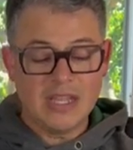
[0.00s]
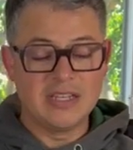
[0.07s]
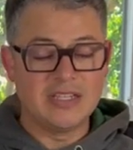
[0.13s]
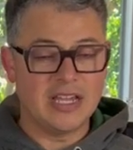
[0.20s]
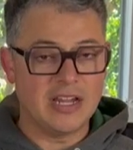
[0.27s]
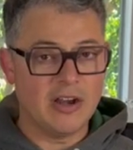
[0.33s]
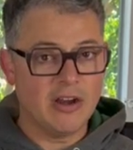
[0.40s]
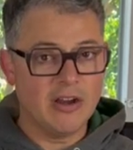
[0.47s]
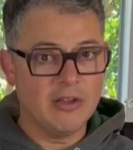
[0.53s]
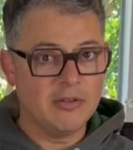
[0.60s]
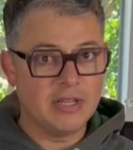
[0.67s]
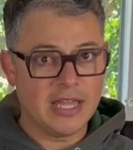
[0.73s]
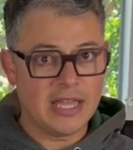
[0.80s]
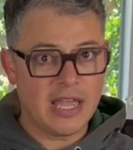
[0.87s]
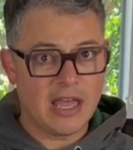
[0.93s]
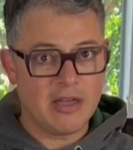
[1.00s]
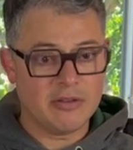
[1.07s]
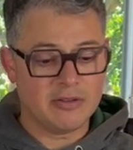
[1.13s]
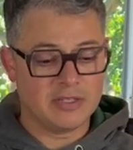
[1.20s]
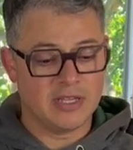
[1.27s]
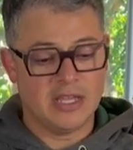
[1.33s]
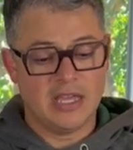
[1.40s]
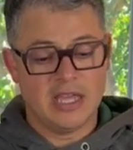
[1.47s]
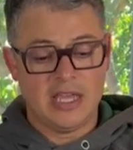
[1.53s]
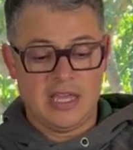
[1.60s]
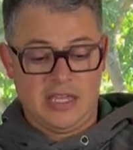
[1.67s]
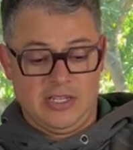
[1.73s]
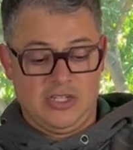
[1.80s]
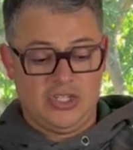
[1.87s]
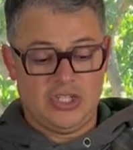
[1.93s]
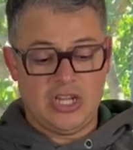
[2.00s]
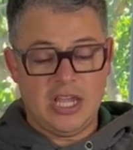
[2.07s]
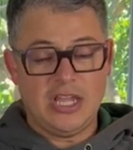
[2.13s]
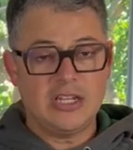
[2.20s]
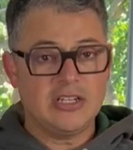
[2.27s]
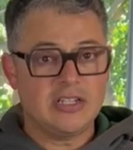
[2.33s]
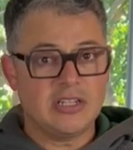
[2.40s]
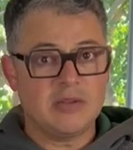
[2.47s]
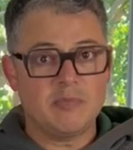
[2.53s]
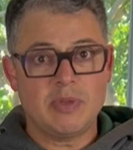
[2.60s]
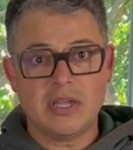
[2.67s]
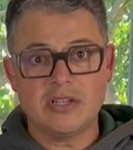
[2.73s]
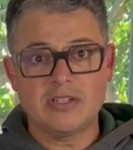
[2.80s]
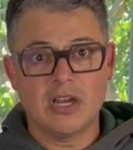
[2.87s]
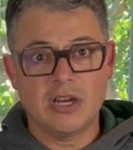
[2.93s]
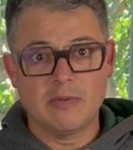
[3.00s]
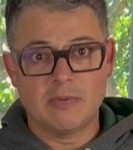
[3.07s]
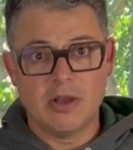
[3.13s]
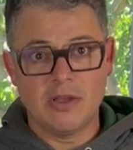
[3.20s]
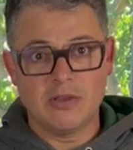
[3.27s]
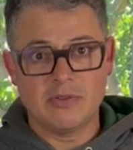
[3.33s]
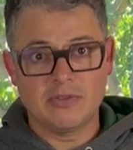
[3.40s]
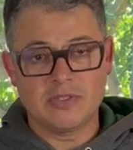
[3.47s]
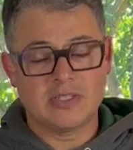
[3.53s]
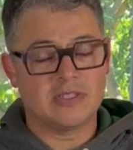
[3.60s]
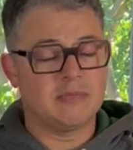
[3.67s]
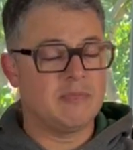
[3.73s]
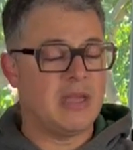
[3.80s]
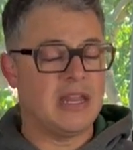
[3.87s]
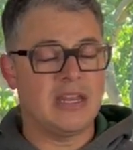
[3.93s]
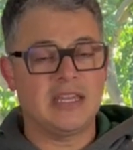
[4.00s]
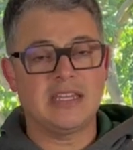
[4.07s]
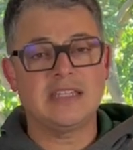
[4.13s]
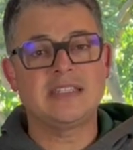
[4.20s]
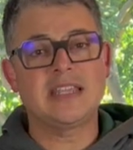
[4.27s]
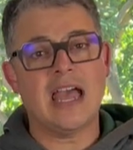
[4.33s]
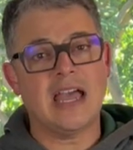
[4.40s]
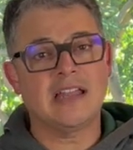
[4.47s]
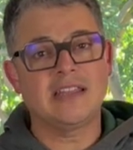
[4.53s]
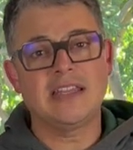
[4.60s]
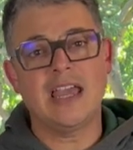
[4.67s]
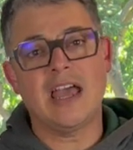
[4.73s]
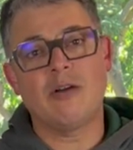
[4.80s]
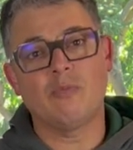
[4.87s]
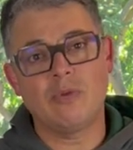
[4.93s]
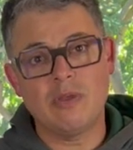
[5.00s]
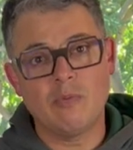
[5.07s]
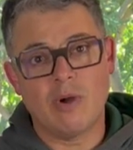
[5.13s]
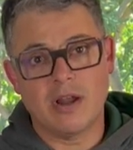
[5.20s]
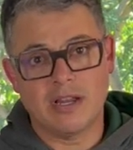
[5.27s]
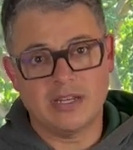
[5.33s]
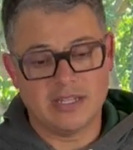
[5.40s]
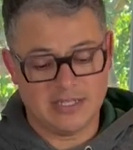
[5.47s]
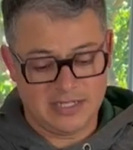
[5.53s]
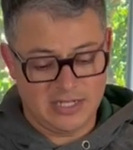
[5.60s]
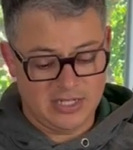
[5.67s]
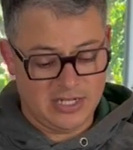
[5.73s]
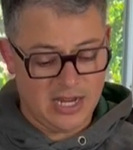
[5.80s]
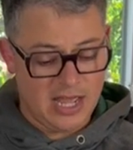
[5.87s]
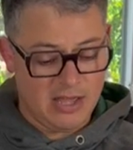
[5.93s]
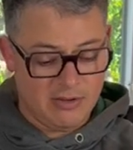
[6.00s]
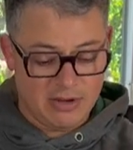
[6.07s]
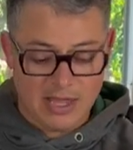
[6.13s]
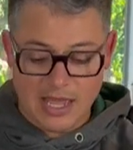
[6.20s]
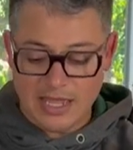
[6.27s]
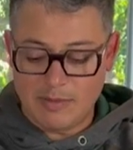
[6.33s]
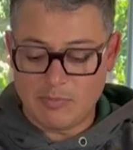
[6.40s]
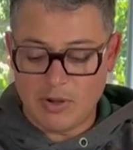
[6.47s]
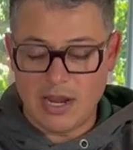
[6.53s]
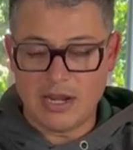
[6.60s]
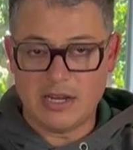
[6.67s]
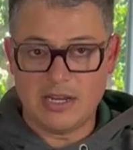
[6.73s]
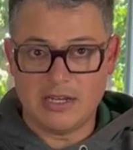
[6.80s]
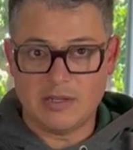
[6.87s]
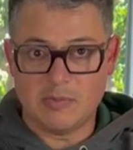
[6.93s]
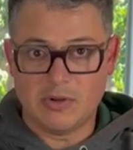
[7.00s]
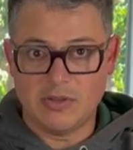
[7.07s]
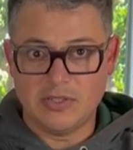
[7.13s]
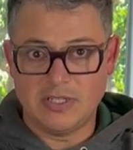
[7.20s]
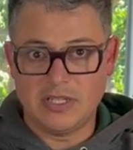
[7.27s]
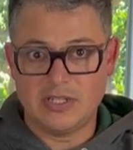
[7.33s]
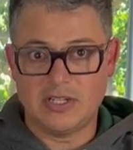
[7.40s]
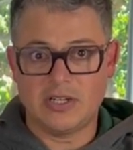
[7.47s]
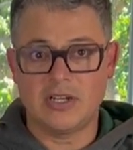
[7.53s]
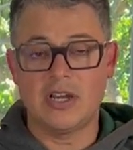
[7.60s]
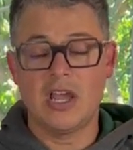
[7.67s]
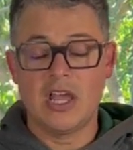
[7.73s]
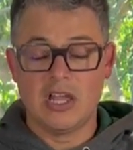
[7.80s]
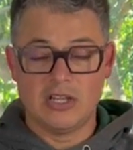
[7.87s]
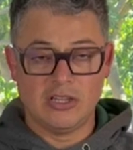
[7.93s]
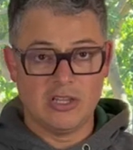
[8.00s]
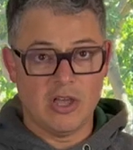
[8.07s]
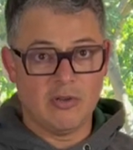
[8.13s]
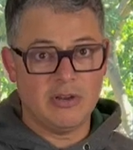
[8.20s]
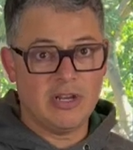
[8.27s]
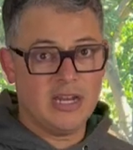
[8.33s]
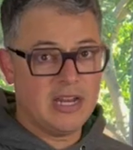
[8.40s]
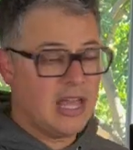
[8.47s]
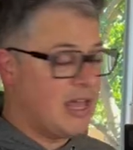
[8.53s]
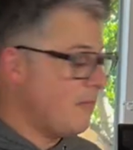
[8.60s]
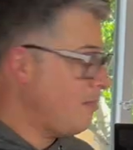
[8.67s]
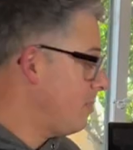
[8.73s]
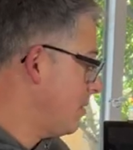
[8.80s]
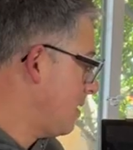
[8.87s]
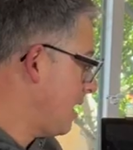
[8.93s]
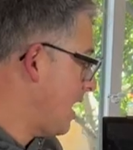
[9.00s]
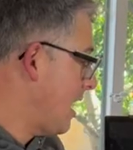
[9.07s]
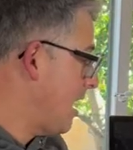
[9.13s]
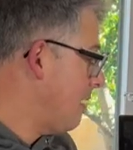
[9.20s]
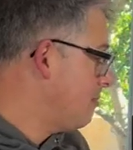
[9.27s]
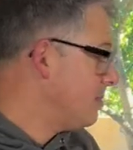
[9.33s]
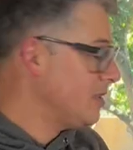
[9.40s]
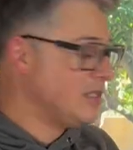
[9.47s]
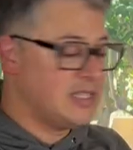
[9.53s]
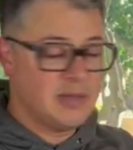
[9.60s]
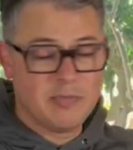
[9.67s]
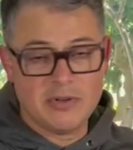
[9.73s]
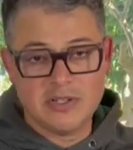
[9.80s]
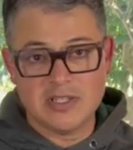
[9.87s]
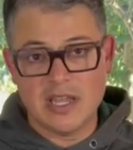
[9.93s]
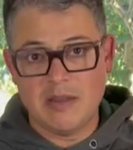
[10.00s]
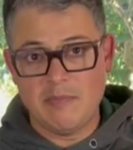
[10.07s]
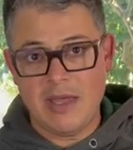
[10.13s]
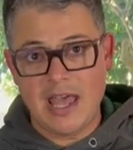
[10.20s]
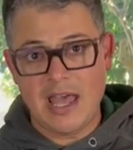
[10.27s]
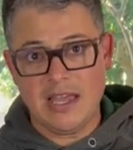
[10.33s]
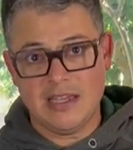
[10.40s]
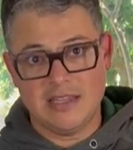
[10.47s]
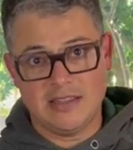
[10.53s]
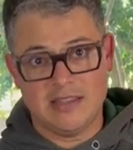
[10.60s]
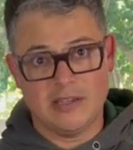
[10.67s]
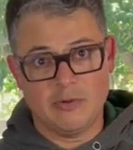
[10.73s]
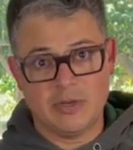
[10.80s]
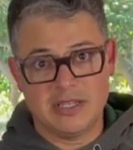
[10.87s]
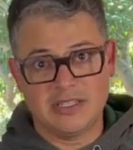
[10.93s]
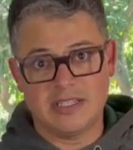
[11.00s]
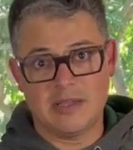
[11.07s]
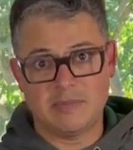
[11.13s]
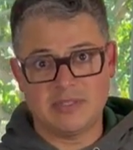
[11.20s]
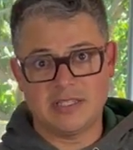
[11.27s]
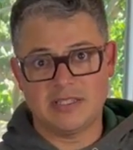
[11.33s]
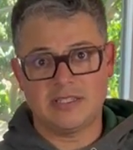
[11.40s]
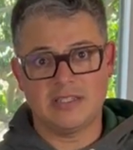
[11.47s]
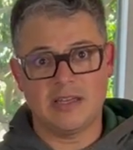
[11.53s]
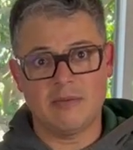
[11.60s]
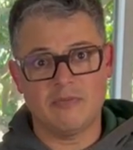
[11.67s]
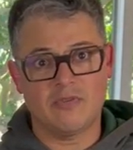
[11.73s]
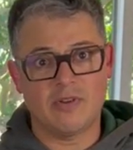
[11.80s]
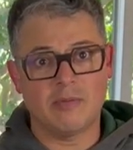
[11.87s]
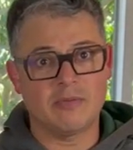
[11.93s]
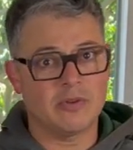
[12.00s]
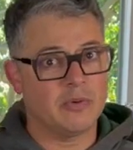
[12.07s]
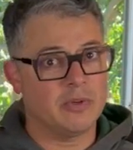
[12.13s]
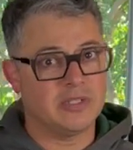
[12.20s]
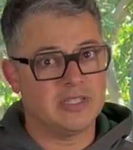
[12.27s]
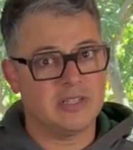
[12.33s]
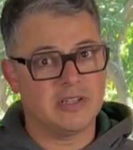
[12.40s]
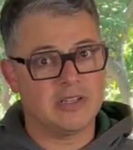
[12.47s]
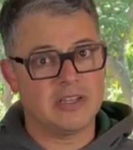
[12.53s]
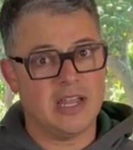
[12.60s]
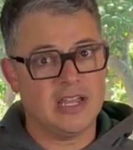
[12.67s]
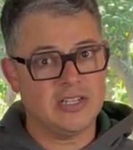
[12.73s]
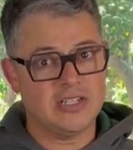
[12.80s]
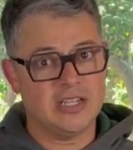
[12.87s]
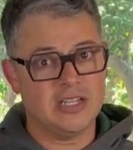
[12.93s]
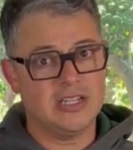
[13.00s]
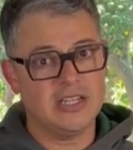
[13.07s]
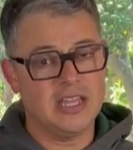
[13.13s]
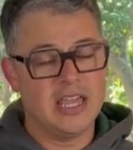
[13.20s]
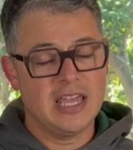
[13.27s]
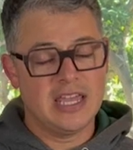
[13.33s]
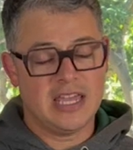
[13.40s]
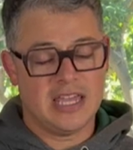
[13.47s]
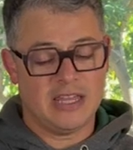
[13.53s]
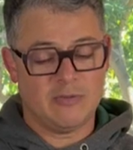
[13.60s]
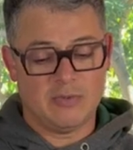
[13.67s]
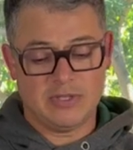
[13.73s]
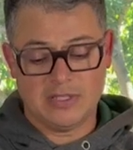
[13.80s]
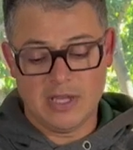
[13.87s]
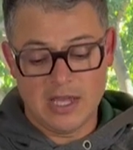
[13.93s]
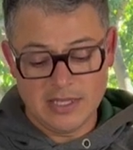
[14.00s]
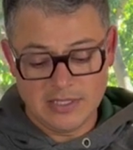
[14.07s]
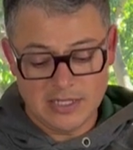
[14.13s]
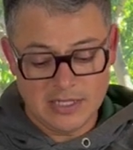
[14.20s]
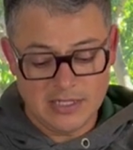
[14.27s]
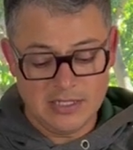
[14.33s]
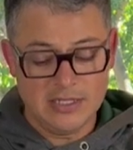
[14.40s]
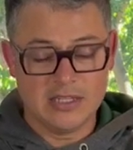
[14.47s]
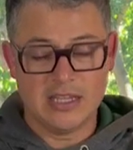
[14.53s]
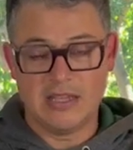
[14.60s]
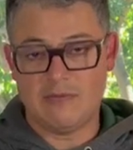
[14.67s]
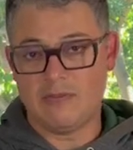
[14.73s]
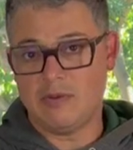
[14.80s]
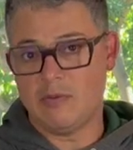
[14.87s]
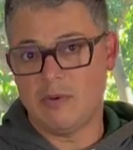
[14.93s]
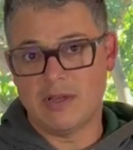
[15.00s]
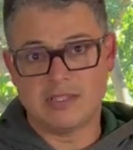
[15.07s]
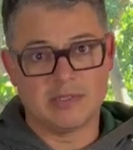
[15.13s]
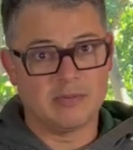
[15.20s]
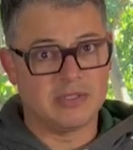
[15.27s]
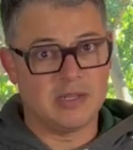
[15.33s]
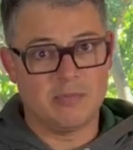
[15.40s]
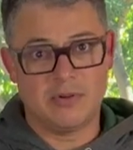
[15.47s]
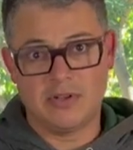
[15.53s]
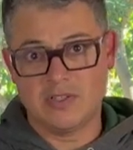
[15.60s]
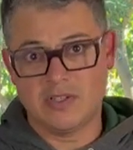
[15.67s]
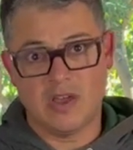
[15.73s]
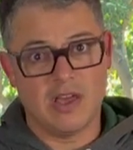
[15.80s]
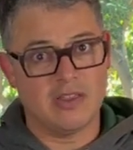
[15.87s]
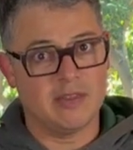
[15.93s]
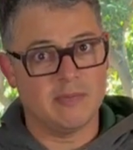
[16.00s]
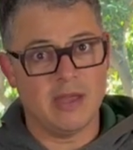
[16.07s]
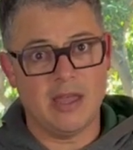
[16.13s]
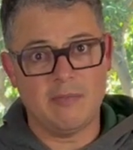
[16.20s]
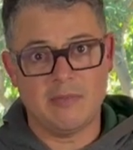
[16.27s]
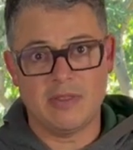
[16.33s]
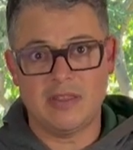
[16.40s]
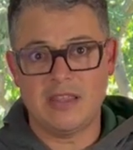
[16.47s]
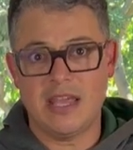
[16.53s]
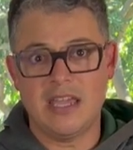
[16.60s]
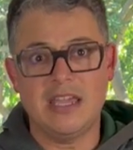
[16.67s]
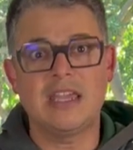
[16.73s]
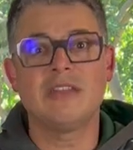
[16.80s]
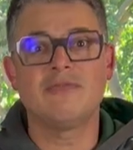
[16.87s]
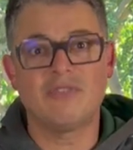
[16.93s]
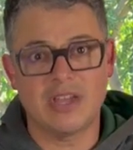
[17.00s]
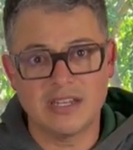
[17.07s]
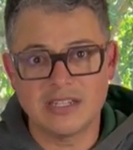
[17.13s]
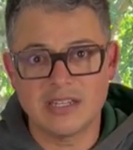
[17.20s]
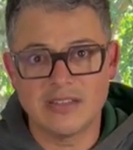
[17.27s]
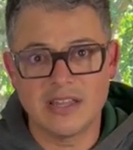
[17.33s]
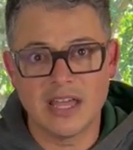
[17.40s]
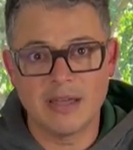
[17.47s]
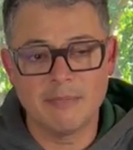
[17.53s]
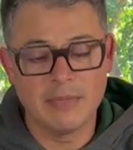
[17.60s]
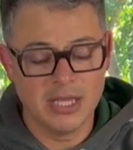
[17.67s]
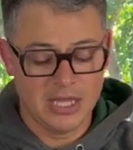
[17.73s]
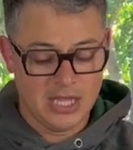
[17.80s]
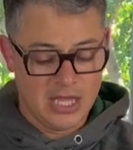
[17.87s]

did our own layout, changed and picked our rows, made it exactly how we wanted to stitch it out. I brought it into Pro Stitcher, loaded it up, um, zippers on back, the quick zip system from the Quilting Connection in Wisconsin. If you want some zippers, call them up. They invented them.